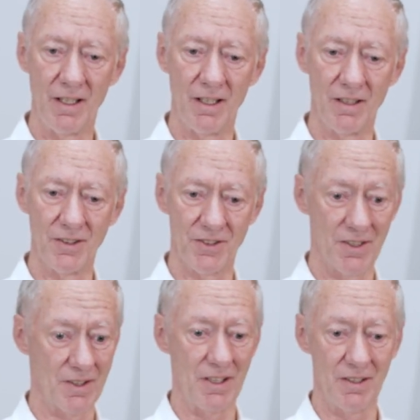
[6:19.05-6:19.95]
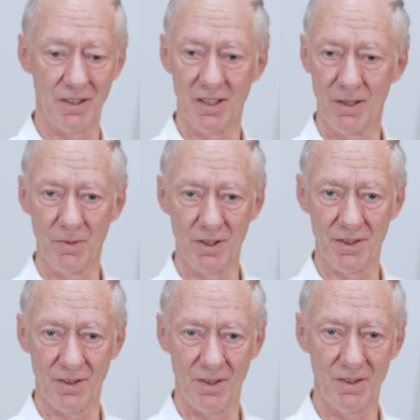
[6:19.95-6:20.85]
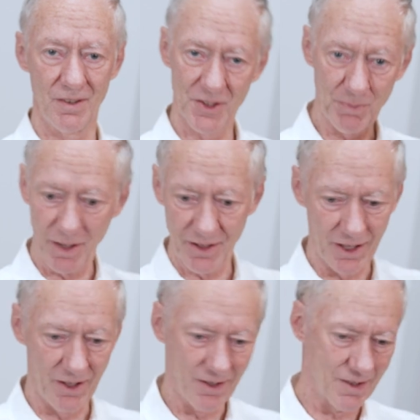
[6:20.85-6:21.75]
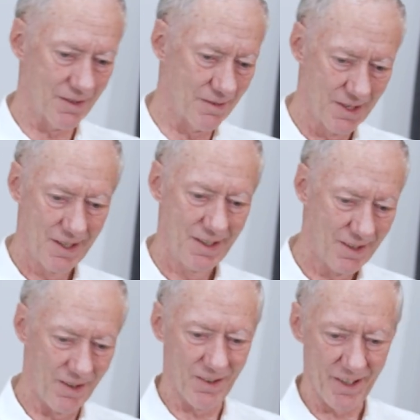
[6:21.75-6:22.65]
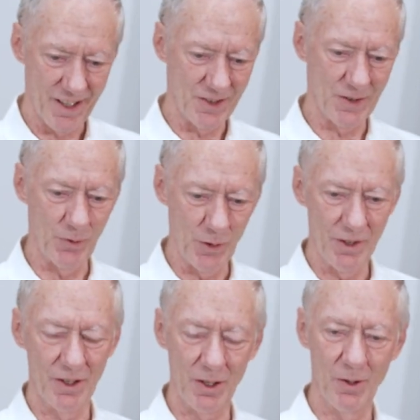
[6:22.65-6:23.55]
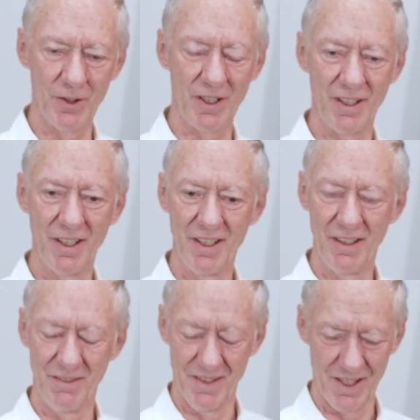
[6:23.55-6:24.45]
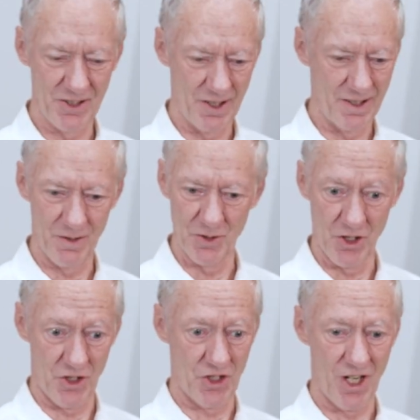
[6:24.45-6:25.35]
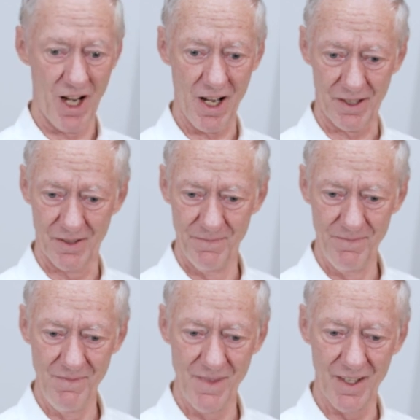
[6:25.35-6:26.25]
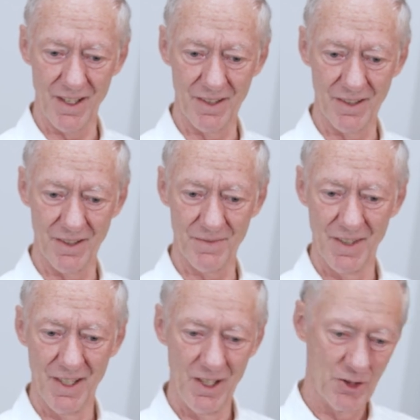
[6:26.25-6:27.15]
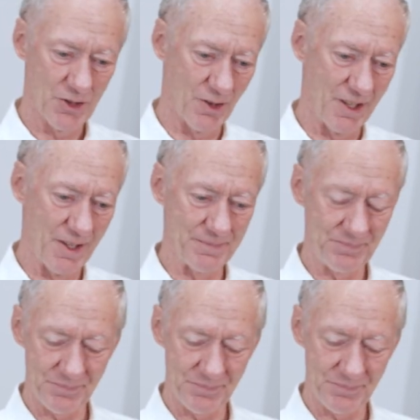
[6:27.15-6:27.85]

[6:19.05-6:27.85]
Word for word: And he said, they didn't come with all spiked hair and all kinds of weird clothing. He said, I was just shocked. And so he